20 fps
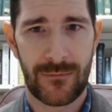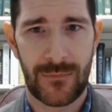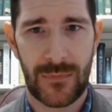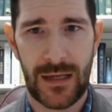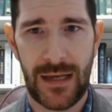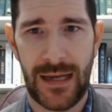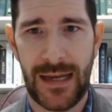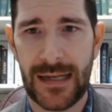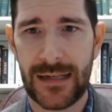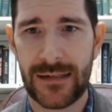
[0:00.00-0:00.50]

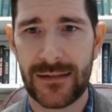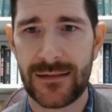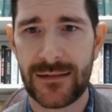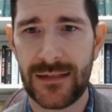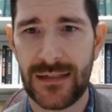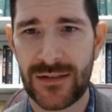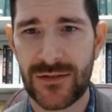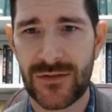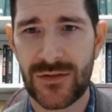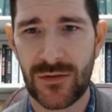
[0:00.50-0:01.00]

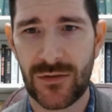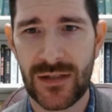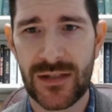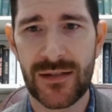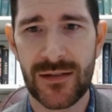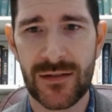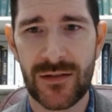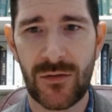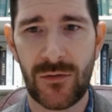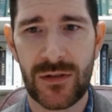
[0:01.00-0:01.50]
And so this
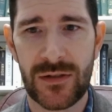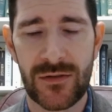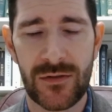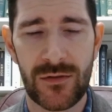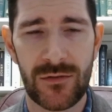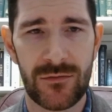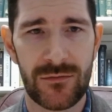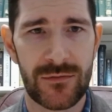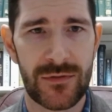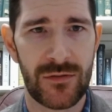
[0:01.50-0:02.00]
is going
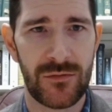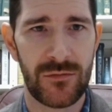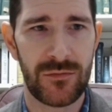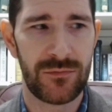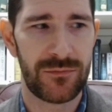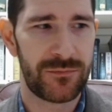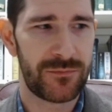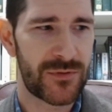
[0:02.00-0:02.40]
to